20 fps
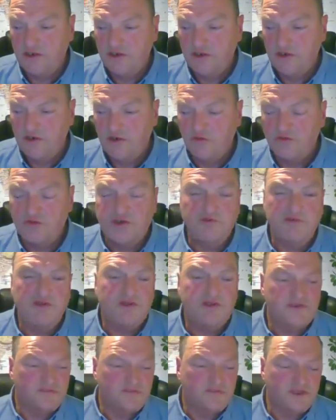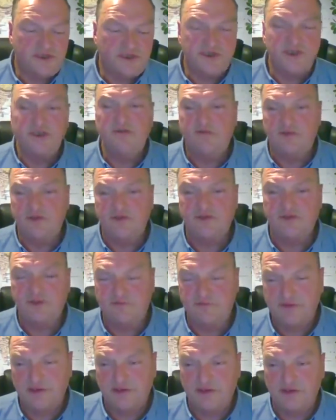or doing something, achieving
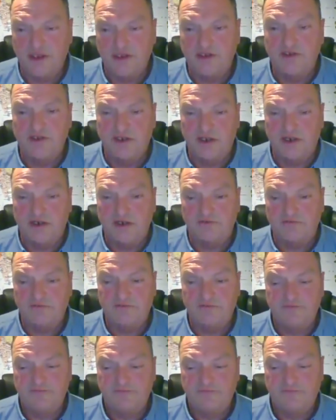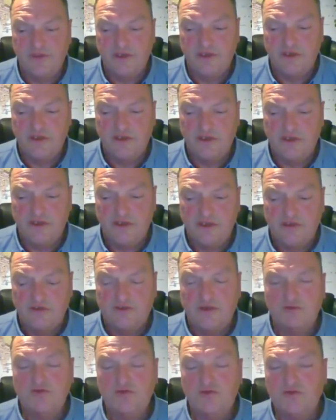something in your life.
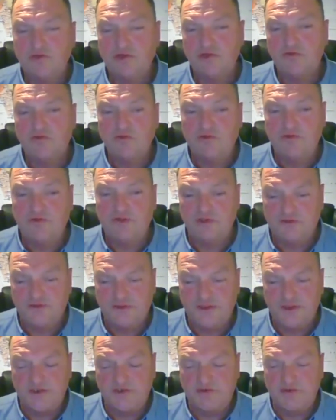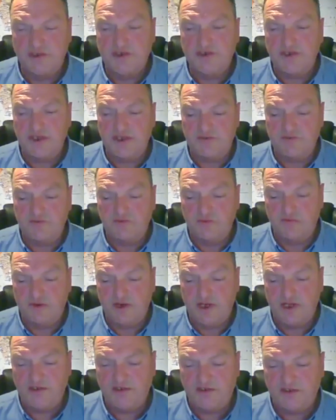So doing all of those things, you need to
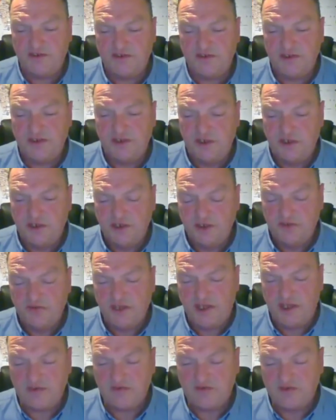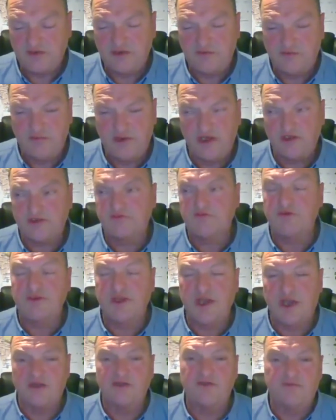replace that sort of buzz with
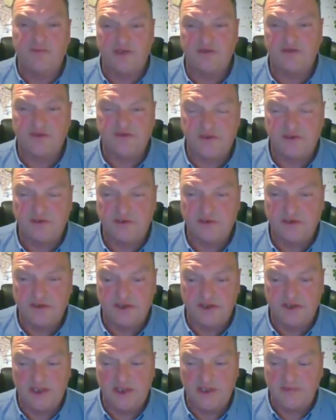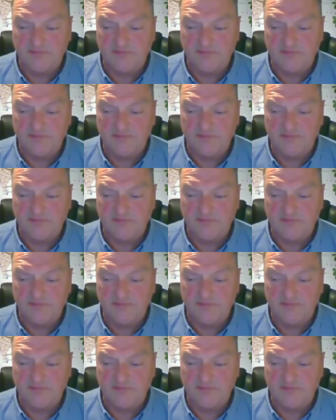other buzzes that you're going to get.